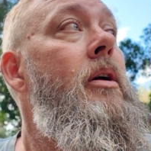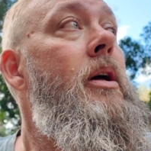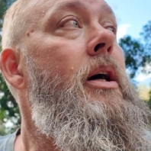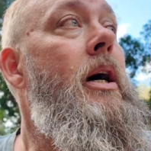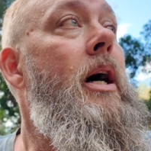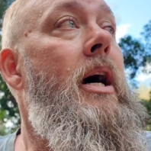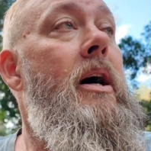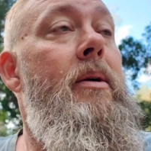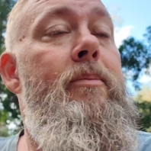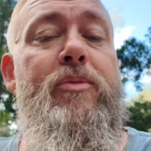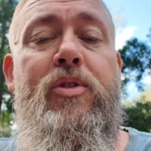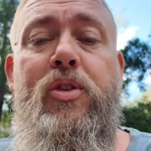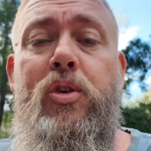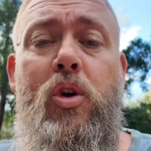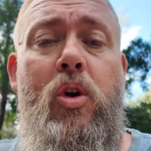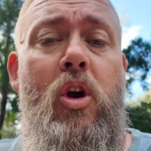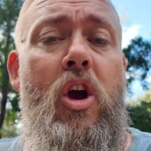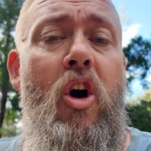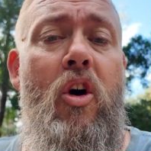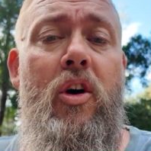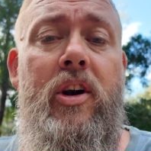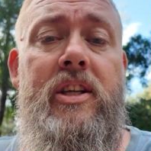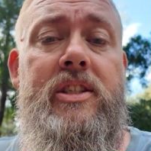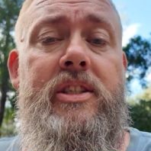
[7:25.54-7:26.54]
It's
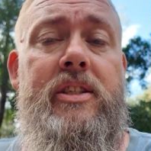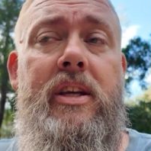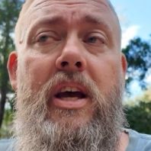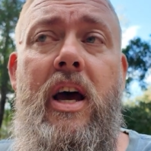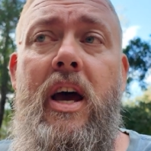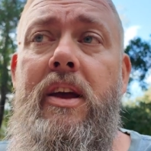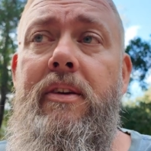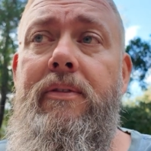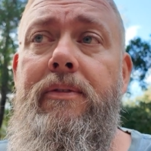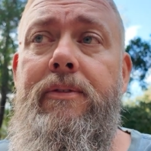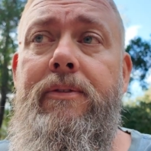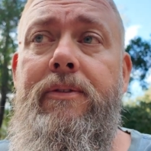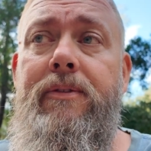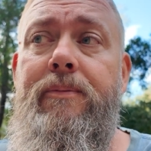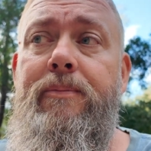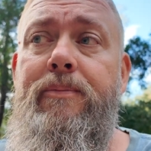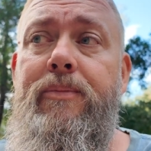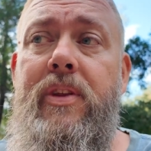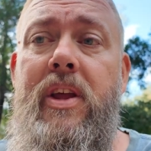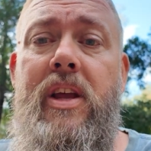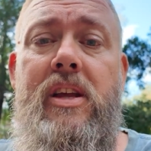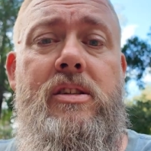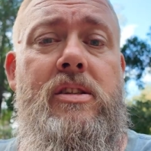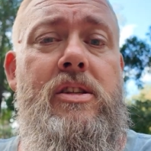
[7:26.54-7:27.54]
kind of safe.
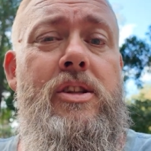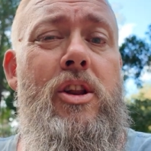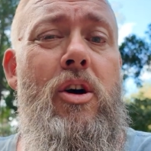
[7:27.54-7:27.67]
There